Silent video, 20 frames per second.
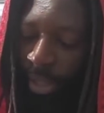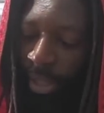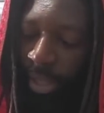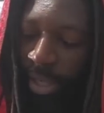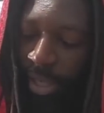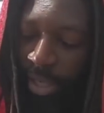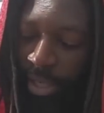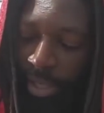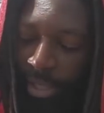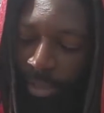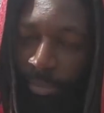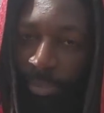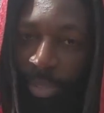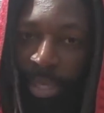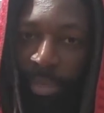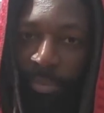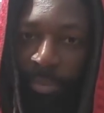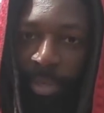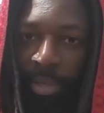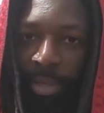and
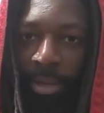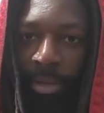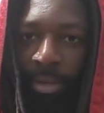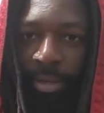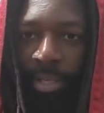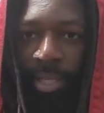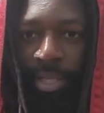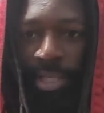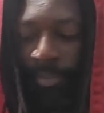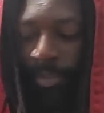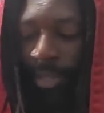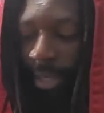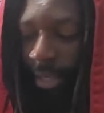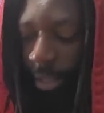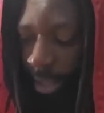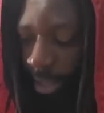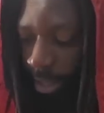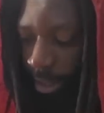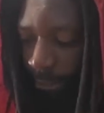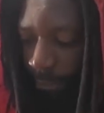hang my car keys by
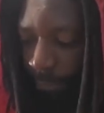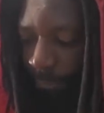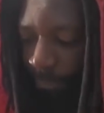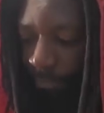there.